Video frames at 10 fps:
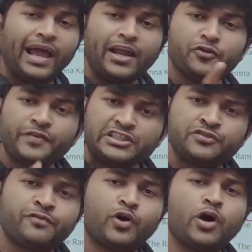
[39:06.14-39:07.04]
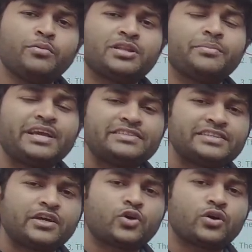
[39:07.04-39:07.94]
and which formed the
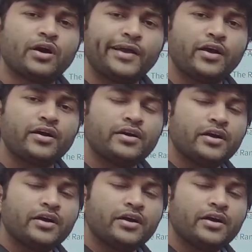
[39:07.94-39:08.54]
basic uh,